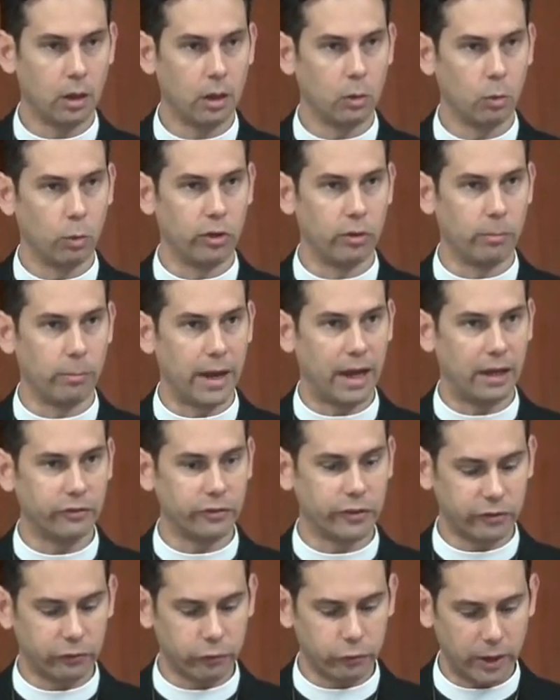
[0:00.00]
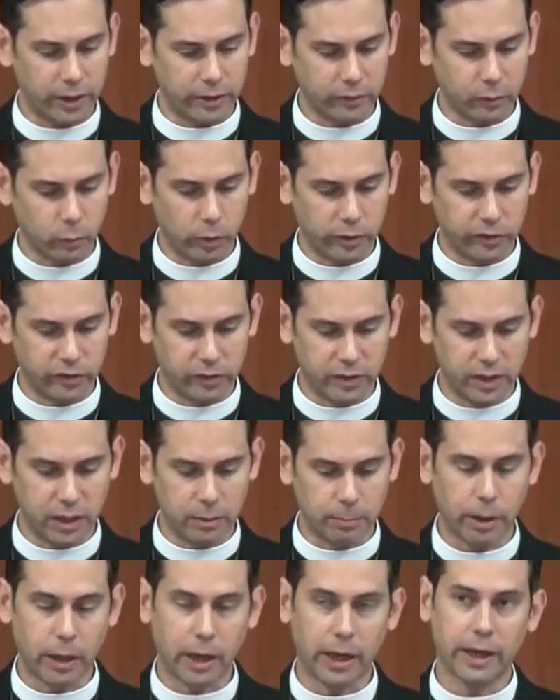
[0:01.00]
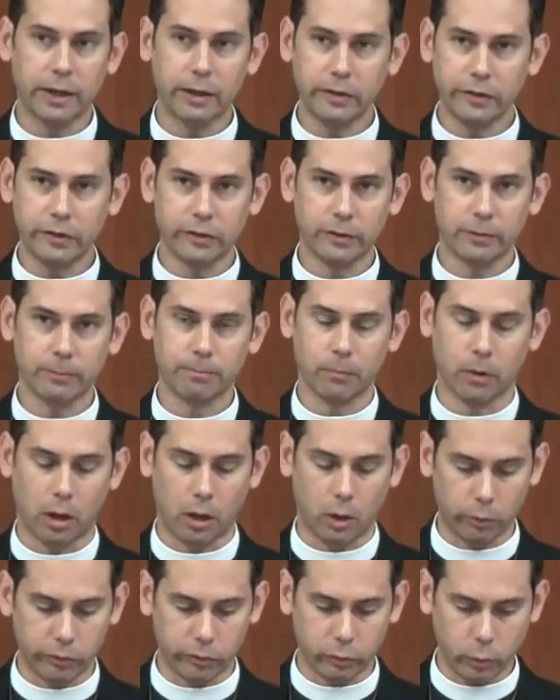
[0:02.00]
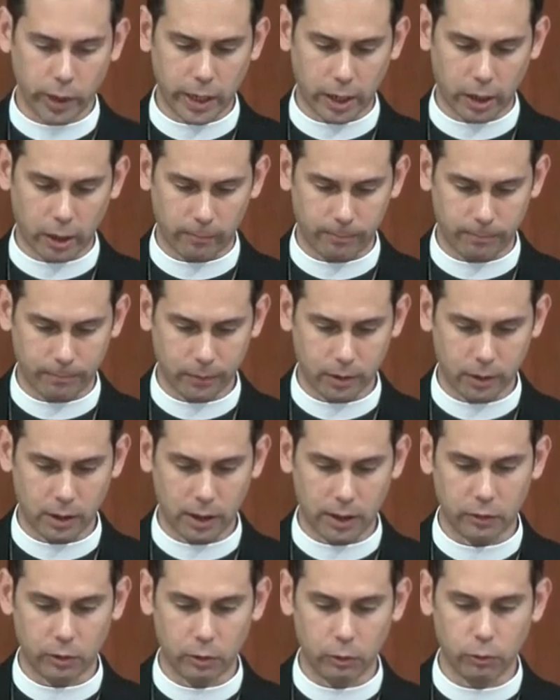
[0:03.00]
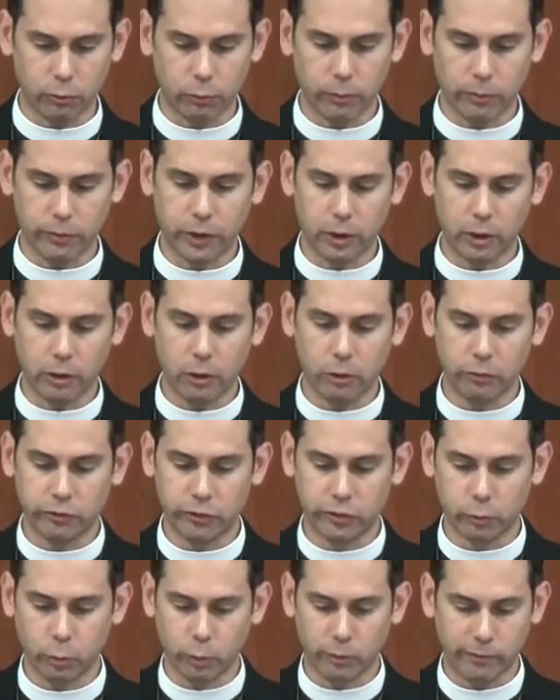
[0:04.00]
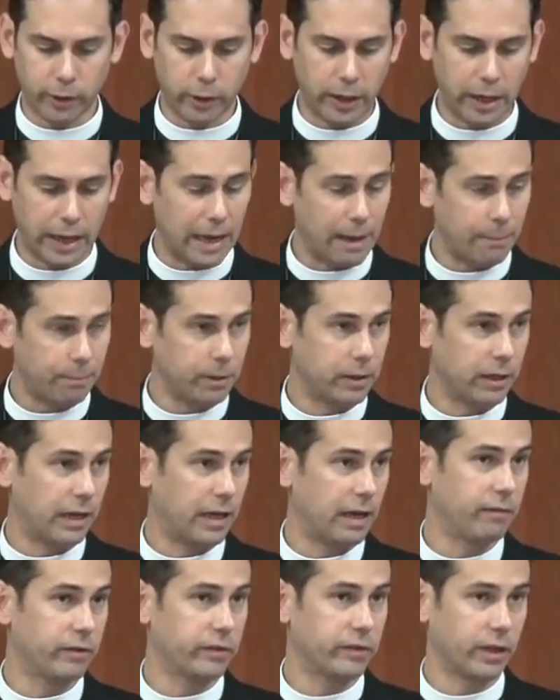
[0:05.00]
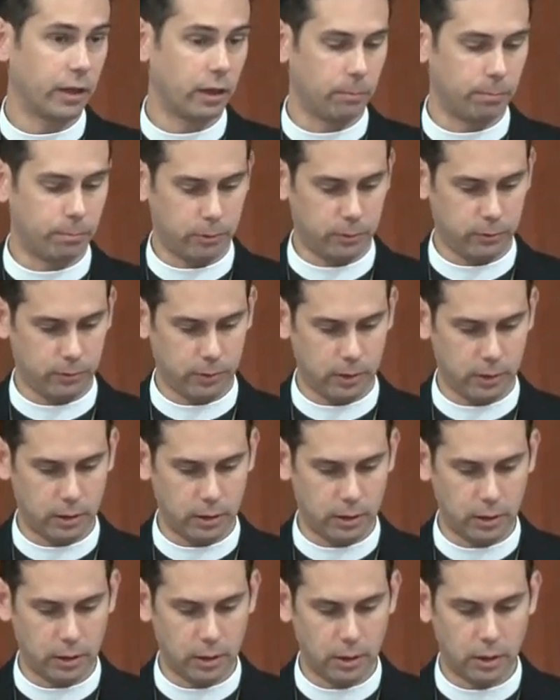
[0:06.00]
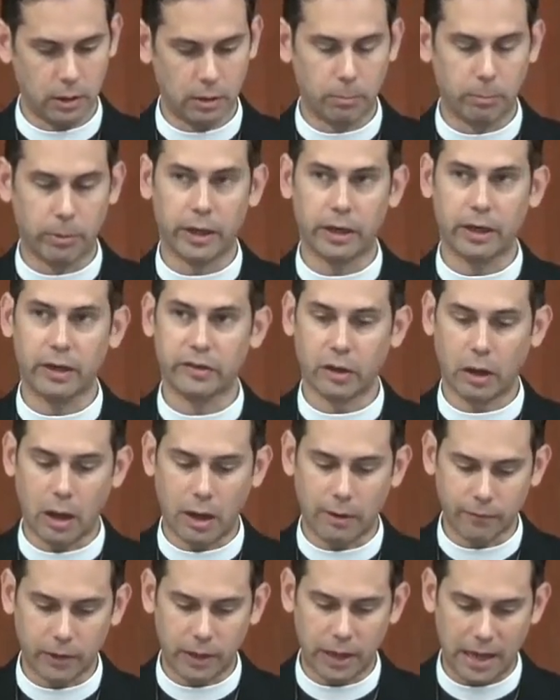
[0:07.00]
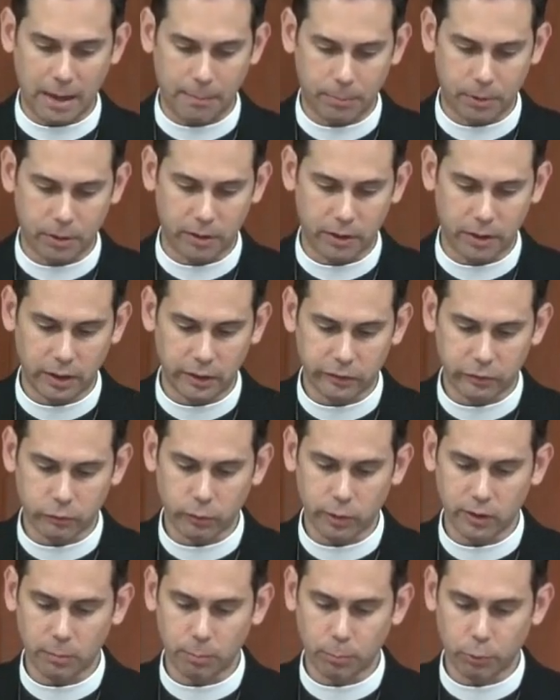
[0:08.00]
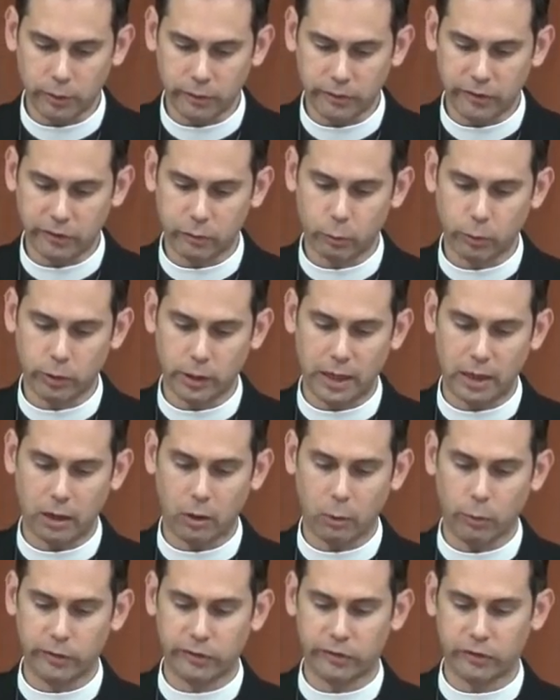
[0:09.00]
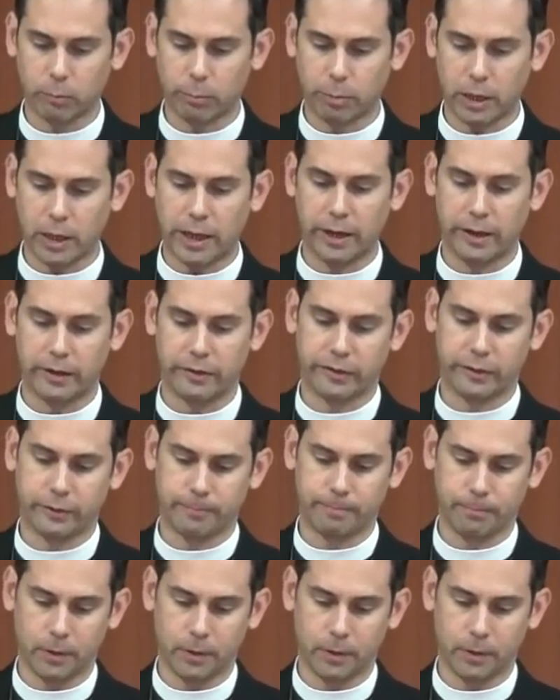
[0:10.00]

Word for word: When the magistrate was indeed pious, all was well, and the Lutheran theologians were very happy to have his help. But as often happened in history, the princes were not always so pious.